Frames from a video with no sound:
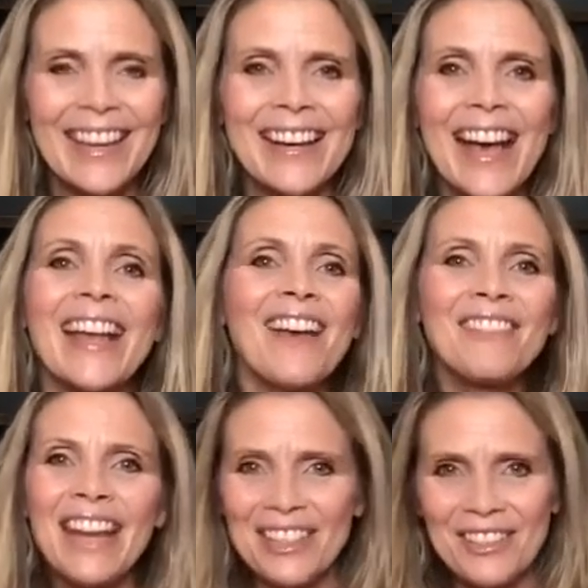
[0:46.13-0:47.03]
I
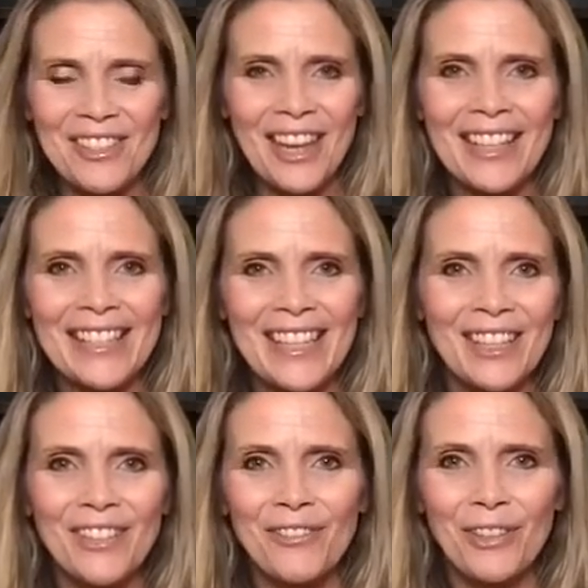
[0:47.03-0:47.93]
have an exercise
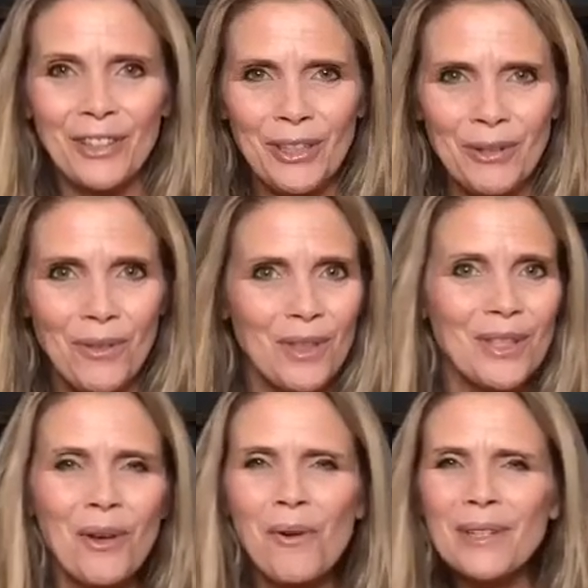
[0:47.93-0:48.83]
here for you
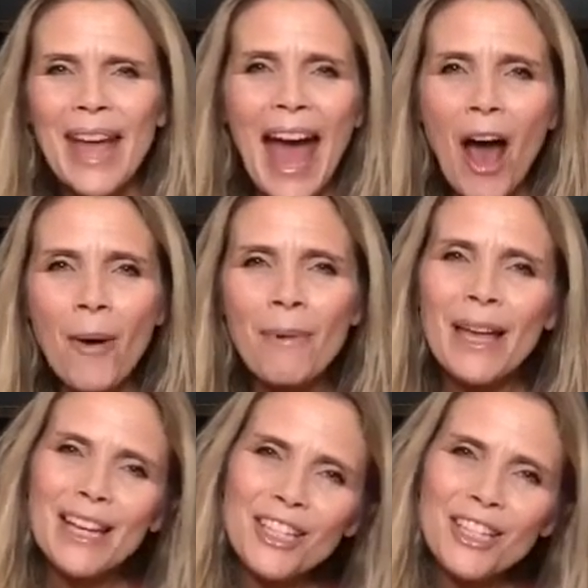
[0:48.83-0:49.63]
that's going to help